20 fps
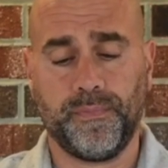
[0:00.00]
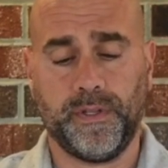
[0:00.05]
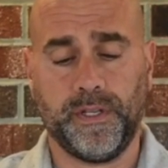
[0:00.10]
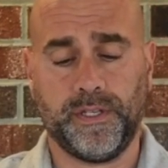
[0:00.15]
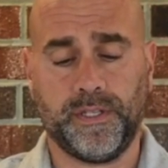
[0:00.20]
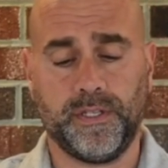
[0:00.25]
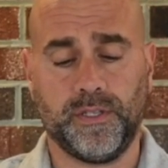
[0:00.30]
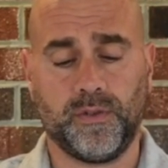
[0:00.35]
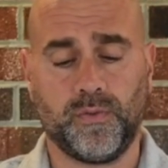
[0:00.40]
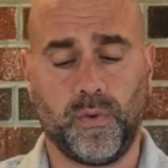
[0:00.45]

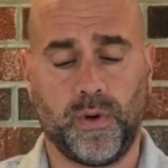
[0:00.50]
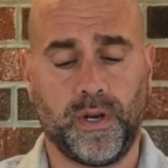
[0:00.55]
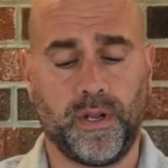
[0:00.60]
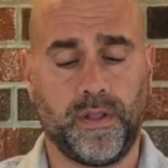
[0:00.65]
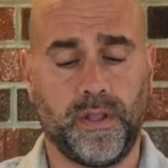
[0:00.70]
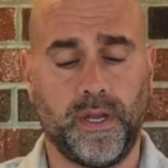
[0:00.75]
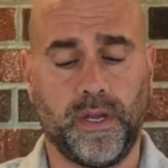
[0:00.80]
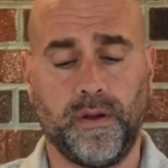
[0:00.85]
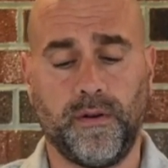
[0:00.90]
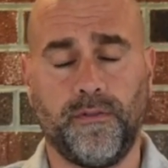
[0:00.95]
this is one
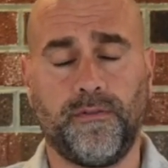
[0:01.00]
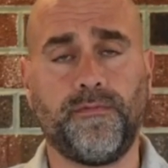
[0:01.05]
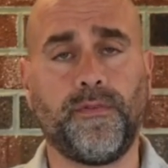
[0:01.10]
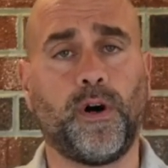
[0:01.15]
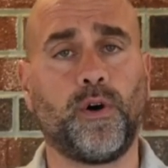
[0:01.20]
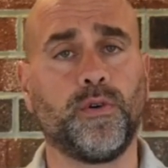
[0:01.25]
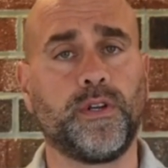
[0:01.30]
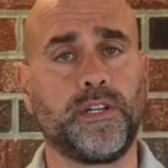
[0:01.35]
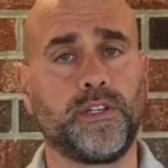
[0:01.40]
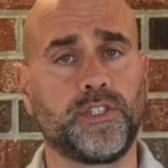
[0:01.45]
of the
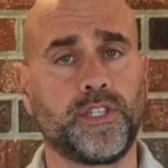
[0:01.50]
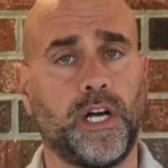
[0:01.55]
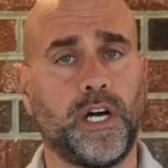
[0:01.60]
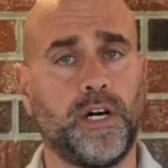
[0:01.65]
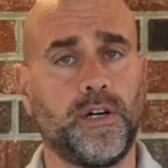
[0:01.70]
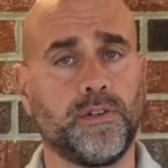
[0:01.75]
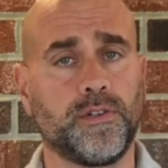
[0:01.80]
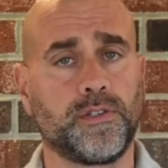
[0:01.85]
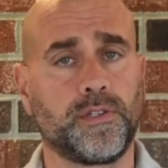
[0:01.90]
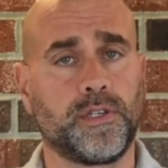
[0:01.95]
folding
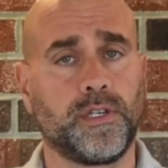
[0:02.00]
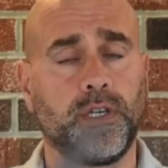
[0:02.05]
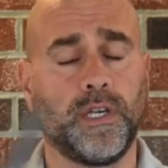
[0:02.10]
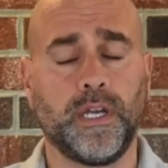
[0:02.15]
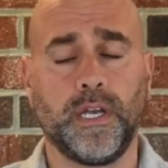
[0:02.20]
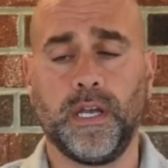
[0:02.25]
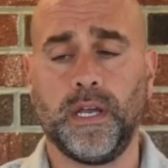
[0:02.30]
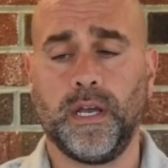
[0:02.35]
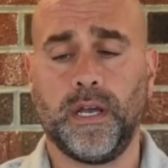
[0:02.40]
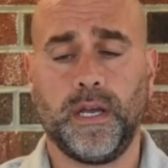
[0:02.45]
saws,
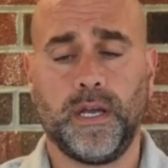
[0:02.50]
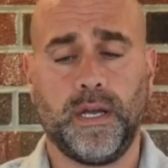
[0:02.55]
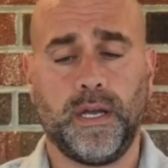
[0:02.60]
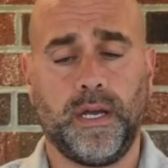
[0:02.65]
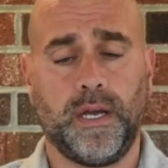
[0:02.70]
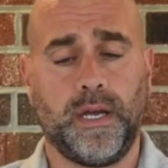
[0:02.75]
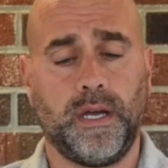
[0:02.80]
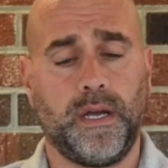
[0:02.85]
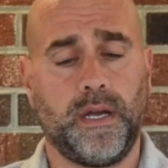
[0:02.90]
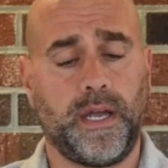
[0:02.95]

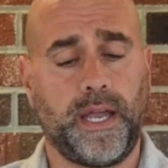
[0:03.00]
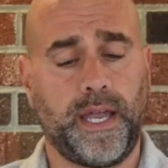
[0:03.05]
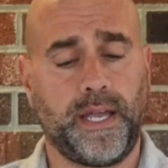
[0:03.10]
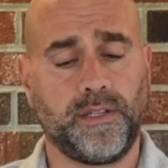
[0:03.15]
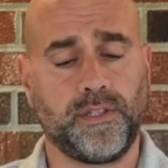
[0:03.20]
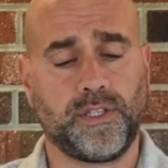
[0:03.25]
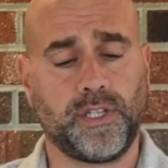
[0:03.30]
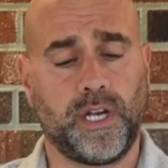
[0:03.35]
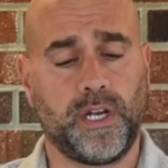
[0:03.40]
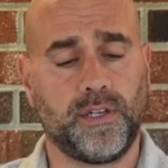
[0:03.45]

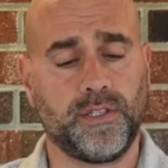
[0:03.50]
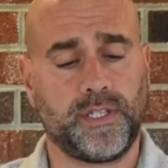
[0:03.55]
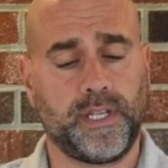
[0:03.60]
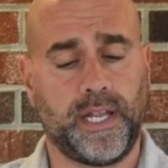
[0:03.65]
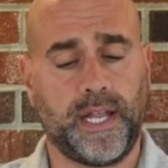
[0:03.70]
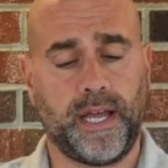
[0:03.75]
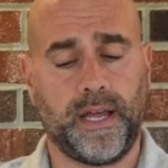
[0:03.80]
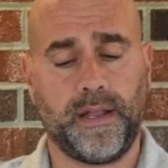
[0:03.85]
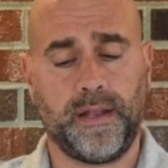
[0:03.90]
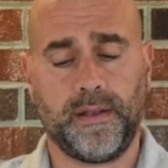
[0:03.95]
hand saws
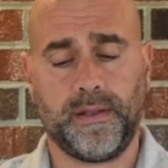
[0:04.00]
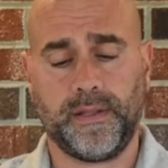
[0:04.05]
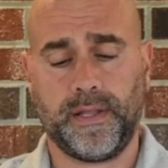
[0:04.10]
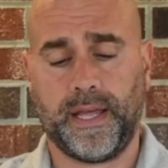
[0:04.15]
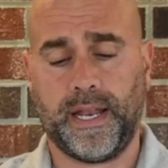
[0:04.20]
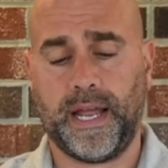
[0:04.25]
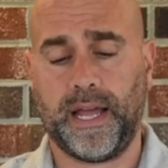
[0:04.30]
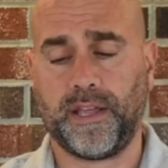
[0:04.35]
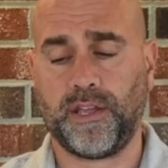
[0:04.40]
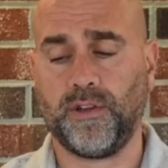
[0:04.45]
that
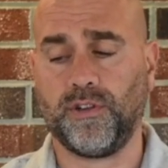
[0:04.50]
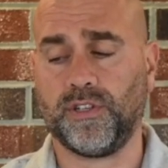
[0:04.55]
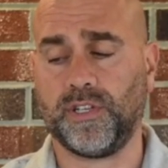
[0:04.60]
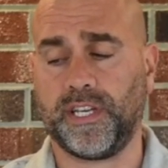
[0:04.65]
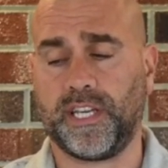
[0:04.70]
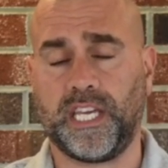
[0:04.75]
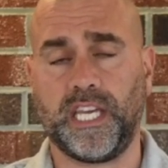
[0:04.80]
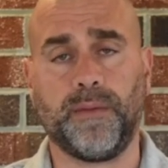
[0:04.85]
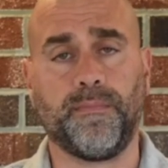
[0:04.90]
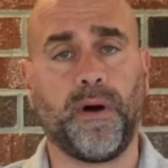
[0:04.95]
I
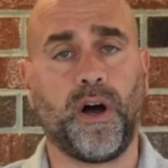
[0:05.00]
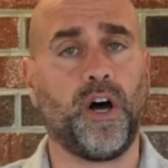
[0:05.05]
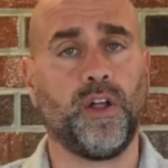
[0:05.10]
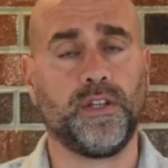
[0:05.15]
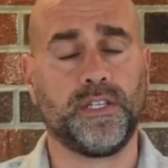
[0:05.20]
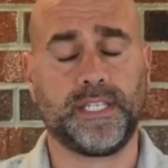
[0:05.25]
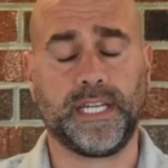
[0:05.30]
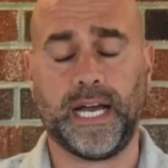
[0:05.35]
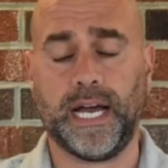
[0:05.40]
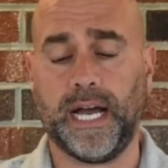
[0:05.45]
usually keep
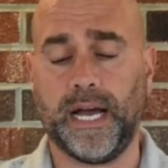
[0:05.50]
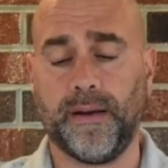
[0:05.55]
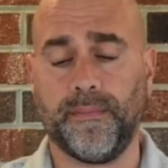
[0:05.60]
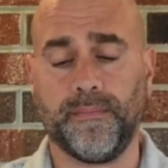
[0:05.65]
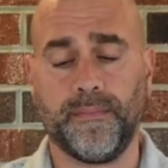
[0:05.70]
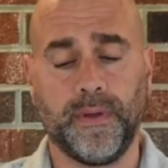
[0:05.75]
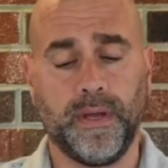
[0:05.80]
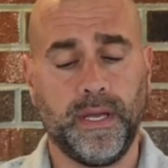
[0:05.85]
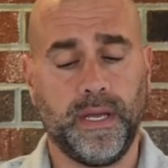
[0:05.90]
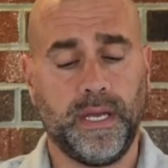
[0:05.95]
all the
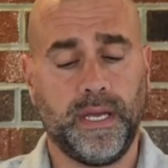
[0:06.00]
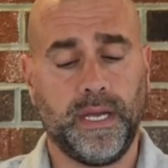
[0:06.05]
time.